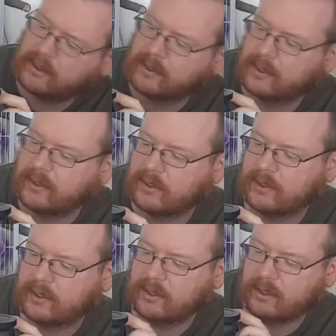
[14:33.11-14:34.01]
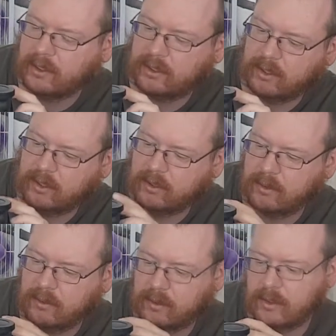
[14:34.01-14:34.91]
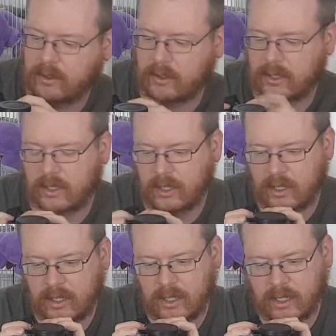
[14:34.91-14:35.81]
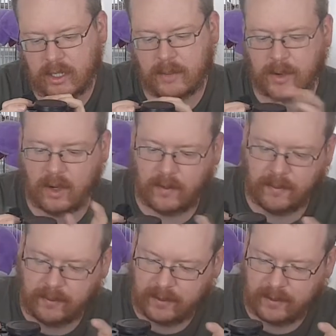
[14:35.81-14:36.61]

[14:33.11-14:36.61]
for certain. Oh gosh, come on.